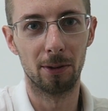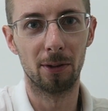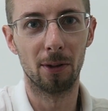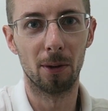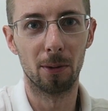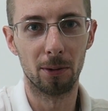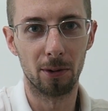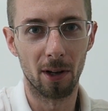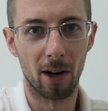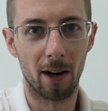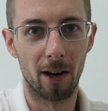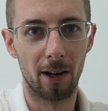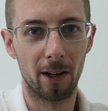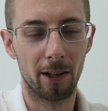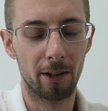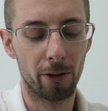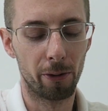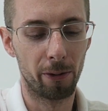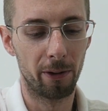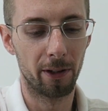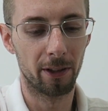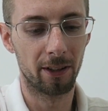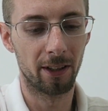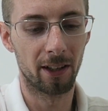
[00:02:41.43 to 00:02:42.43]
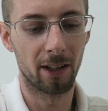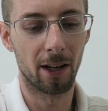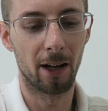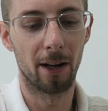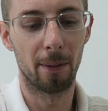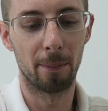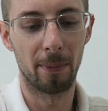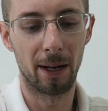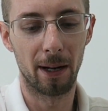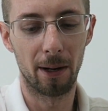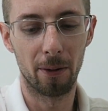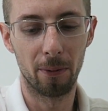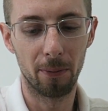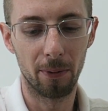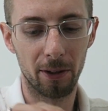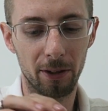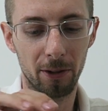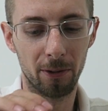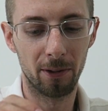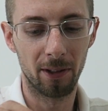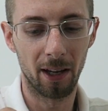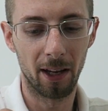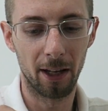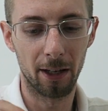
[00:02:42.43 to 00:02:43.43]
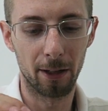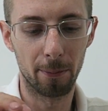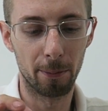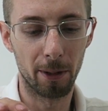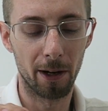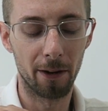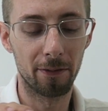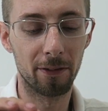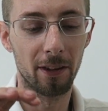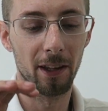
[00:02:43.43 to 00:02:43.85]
Those are going to come out when you take them off.